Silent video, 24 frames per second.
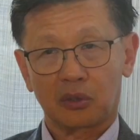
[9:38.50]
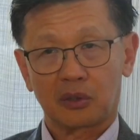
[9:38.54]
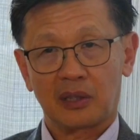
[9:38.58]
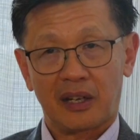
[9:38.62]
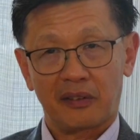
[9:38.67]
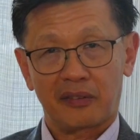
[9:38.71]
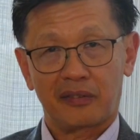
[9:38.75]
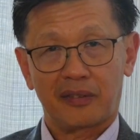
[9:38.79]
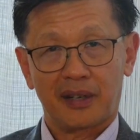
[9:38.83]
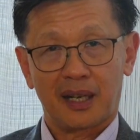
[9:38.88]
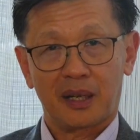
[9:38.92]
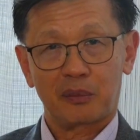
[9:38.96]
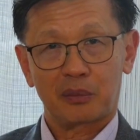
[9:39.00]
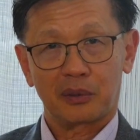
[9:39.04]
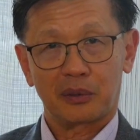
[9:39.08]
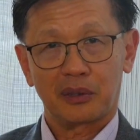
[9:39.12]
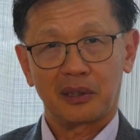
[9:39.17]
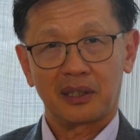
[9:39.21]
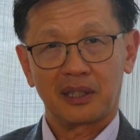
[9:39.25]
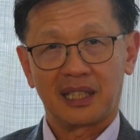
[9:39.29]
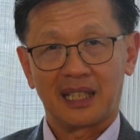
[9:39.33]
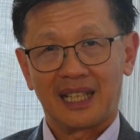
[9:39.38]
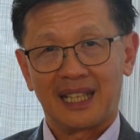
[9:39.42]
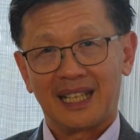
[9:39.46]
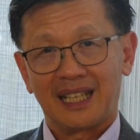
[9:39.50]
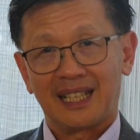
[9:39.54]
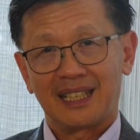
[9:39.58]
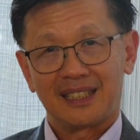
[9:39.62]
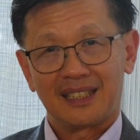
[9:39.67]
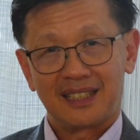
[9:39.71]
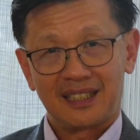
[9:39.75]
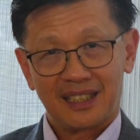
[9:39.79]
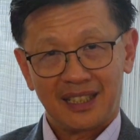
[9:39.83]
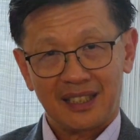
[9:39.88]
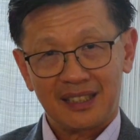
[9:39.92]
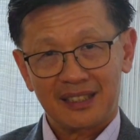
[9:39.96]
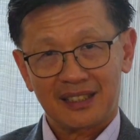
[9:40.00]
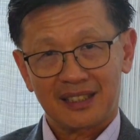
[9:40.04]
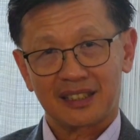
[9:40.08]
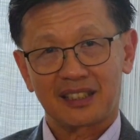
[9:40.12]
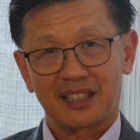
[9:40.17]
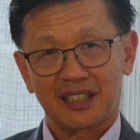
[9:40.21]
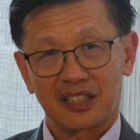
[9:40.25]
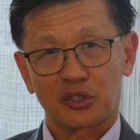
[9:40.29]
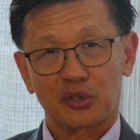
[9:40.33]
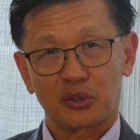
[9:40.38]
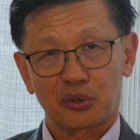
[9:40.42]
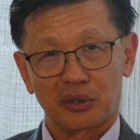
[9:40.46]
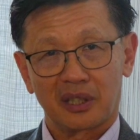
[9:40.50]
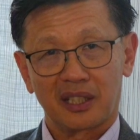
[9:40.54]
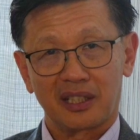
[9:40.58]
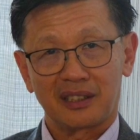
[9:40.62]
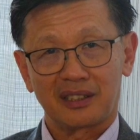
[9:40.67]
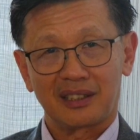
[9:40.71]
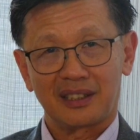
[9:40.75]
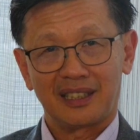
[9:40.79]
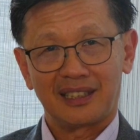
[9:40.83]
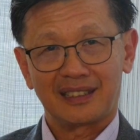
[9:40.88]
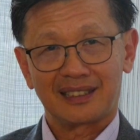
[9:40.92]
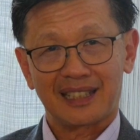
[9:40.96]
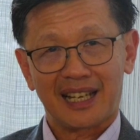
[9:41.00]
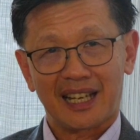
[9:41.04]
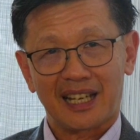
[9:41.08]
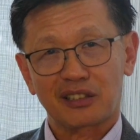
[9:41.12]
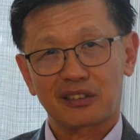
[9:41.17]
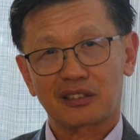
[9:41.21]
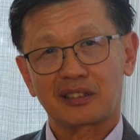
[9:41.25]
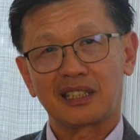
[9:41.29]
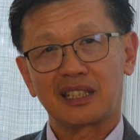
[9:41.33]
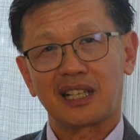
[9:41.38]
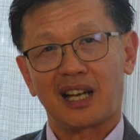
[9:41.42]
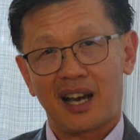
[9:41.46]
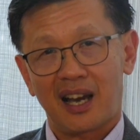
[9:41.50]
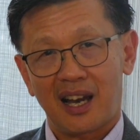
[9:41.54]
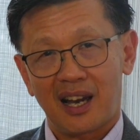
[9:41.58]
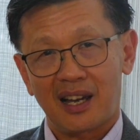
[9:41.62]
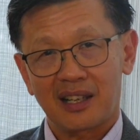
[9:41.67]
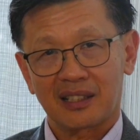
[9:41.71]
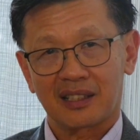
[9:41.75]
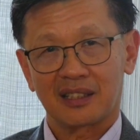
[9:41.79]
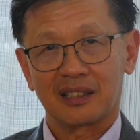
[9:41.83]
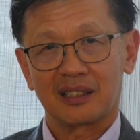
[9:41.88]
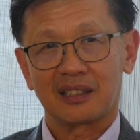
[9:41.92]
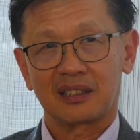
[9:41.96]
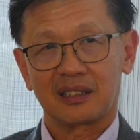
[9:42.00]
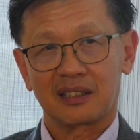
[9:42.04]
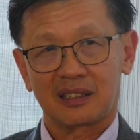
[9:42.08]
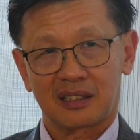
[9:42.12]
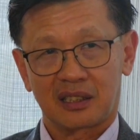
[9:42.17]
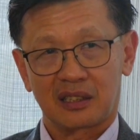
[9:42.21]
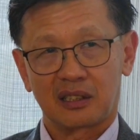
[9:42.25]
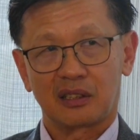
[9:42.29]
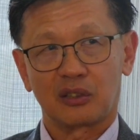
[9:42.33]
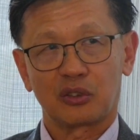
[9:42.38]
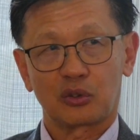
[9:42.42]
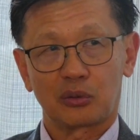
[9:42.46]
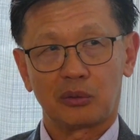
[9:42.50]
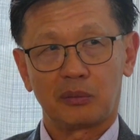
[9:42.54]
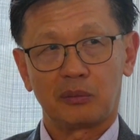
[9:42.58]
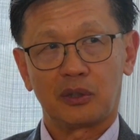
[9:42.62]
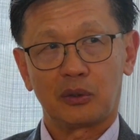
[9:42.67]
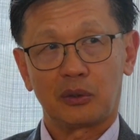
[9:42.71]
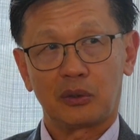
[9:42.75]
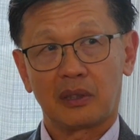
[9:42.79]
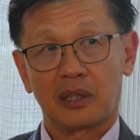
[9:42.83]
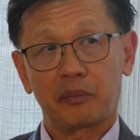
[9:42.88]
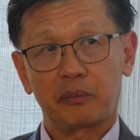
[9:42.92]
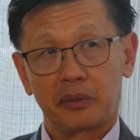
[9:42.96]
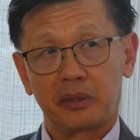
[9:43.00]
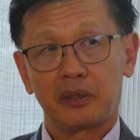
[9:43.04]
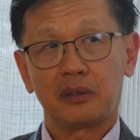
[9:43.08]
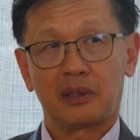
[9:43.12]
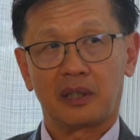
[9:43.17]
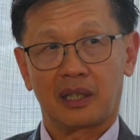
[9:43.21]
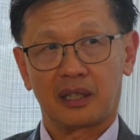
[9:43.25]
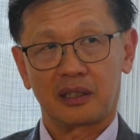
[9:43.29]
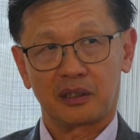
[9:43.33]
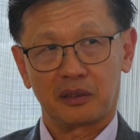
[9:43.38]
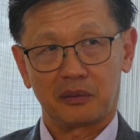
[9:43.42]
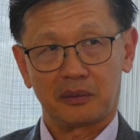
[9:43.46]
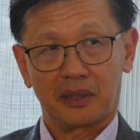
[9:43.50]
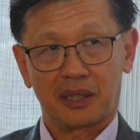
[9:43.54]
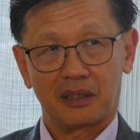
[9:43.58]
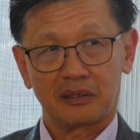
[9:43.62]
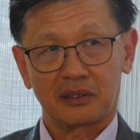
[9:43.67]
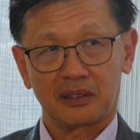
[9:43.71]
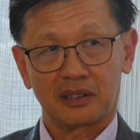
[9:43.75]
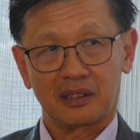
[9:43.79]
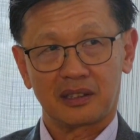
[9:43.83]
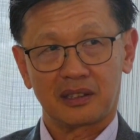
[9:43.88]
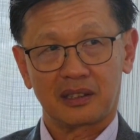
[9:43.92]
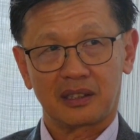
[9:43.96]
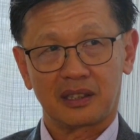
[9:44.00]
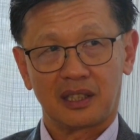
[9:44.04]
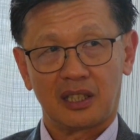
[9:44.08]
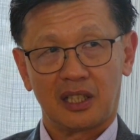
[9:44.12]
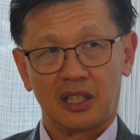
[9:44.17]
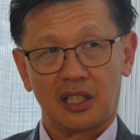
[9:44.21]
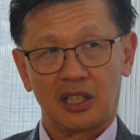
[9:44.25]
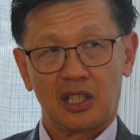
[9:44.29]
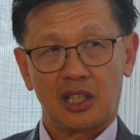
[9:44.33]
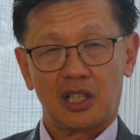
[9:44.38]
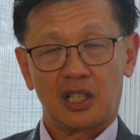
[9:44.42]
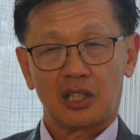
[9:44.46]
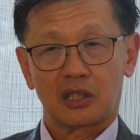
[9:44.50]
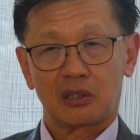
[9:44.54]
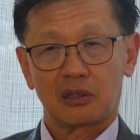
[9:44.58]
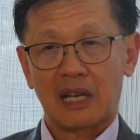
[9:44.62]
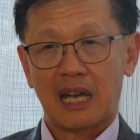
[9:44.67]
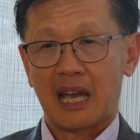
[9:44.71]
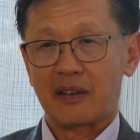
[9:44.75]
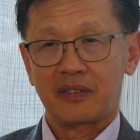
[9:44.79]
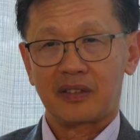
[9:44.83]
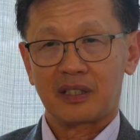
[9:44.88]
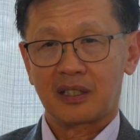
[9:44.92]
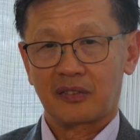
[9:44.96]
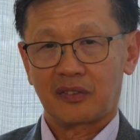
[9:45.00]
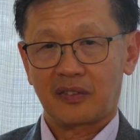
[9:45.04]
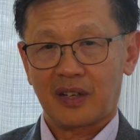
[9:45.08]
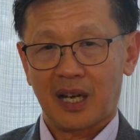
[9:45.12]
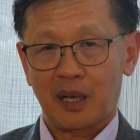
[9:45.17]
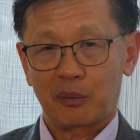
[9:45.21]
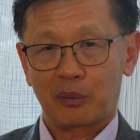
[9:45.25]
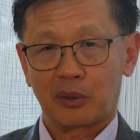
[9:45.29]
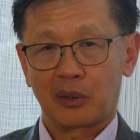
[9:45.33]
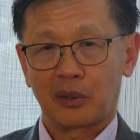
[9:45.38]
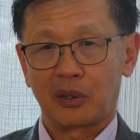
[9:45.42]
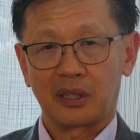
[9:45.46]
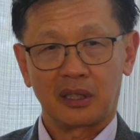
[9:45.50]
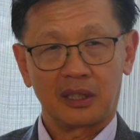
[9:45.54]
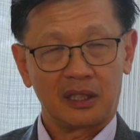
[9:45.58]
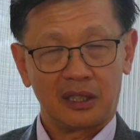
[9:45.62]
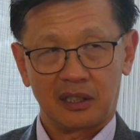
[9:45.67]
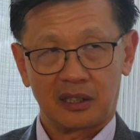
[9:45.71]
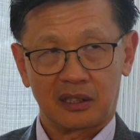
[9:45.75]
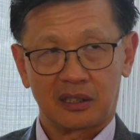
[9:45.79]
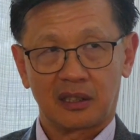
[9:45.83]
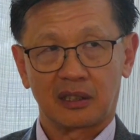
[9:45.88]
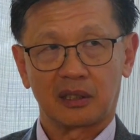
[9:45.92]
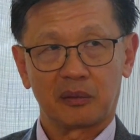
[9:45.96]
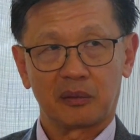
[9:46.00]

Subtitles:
has fibroid, their success rate is actually higher than those women who have pure adenomyosis. So having a fibroid is not a